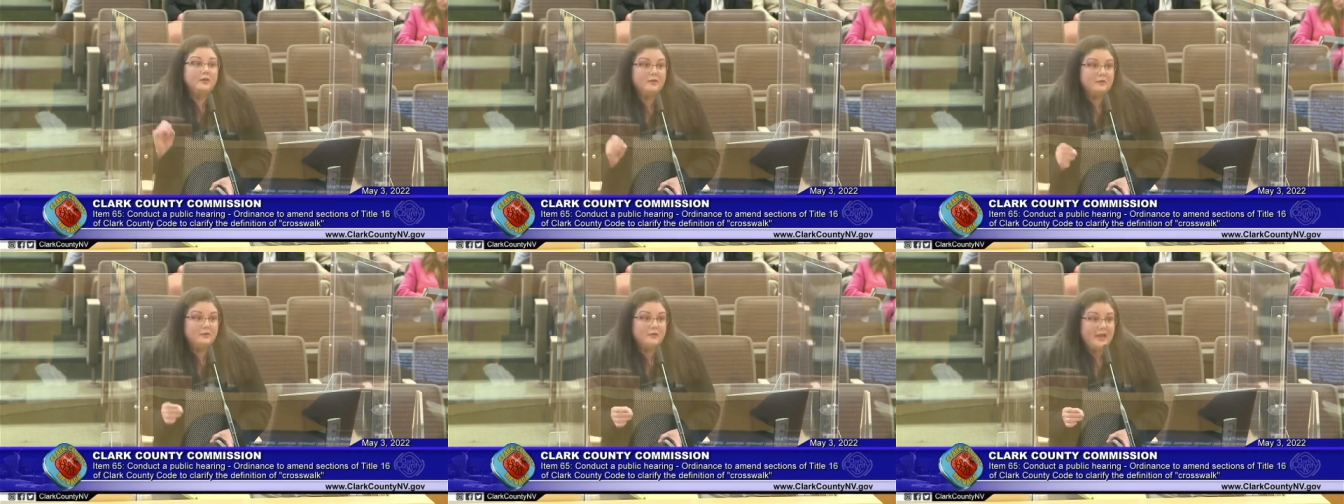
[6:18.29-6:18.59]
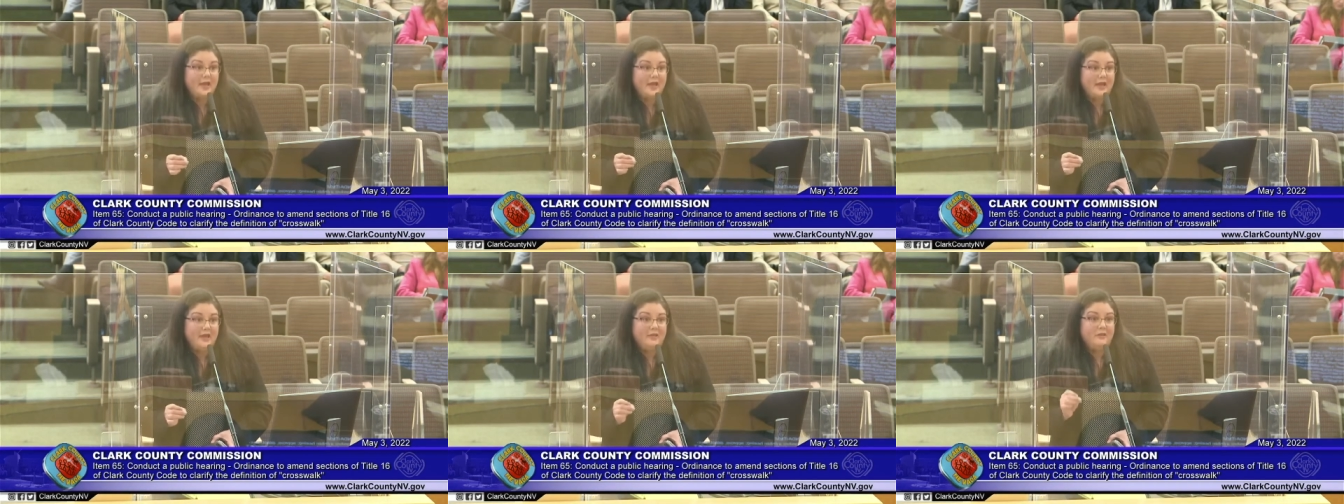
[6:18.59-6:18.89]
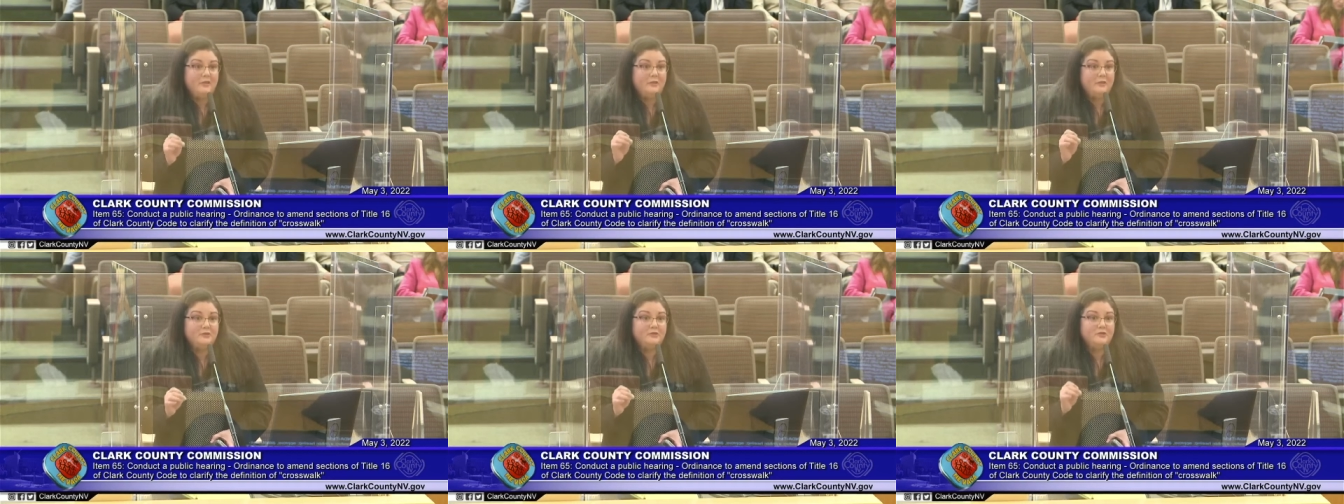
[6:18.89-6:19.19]
and
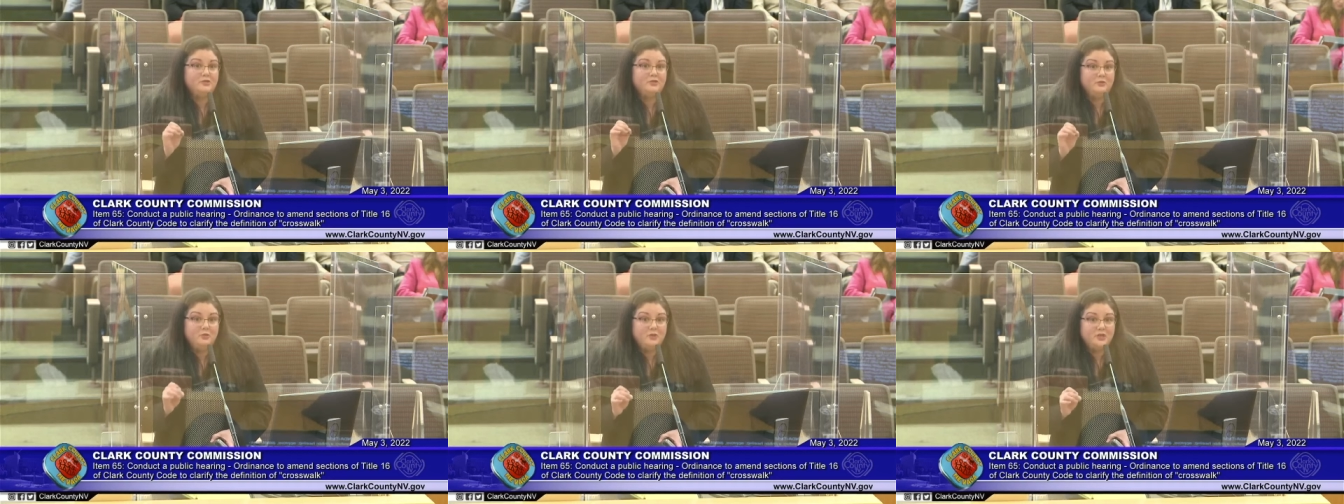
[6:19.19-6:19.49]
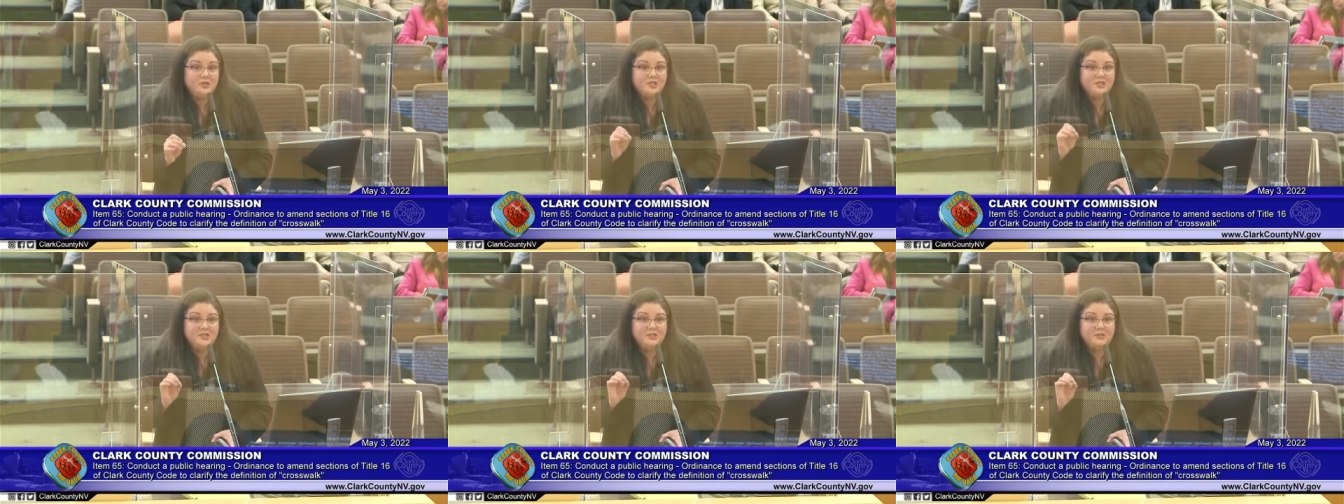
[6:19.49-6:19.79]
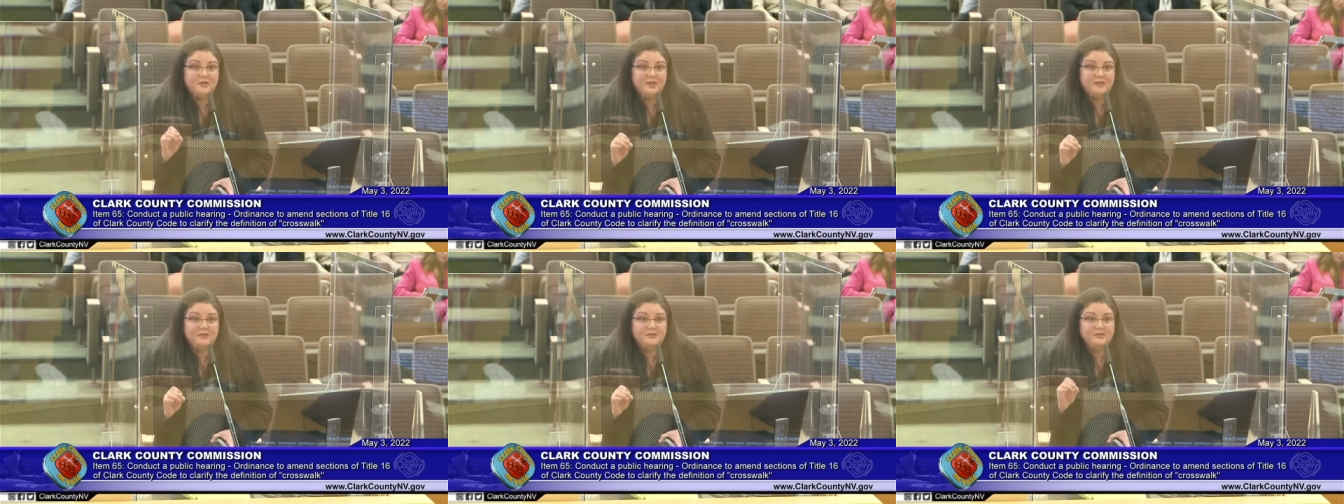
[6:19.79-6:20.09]
those wishing to
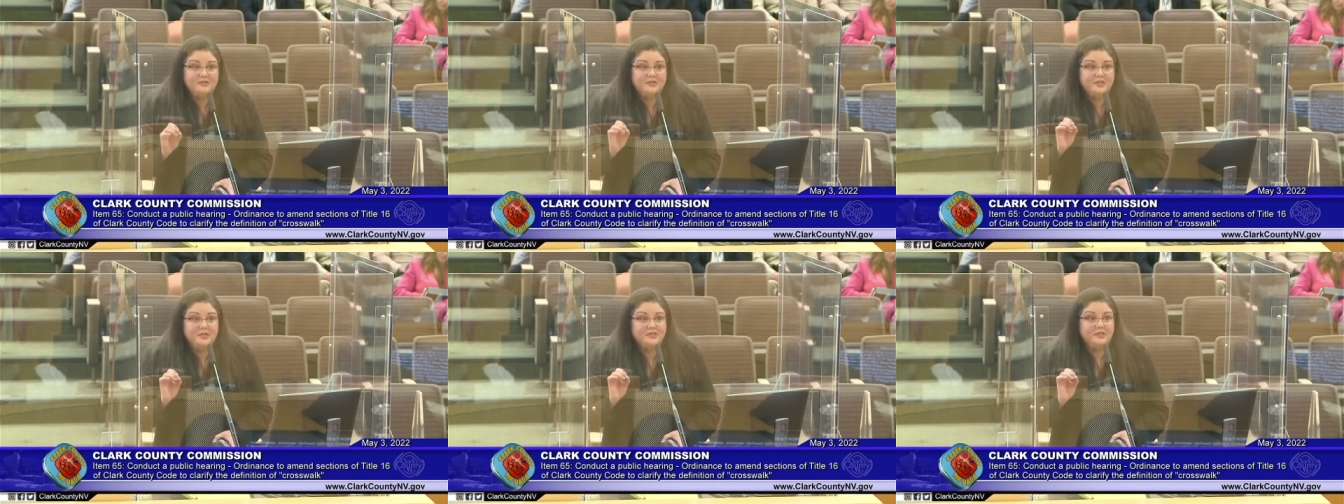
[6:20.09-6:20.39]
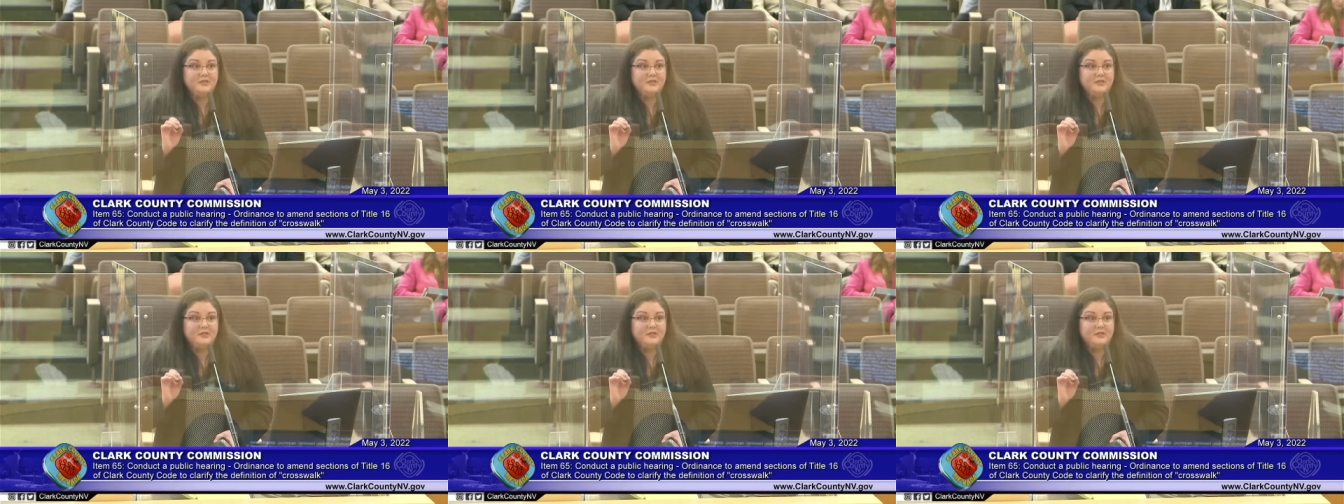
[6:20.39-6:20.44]
exercise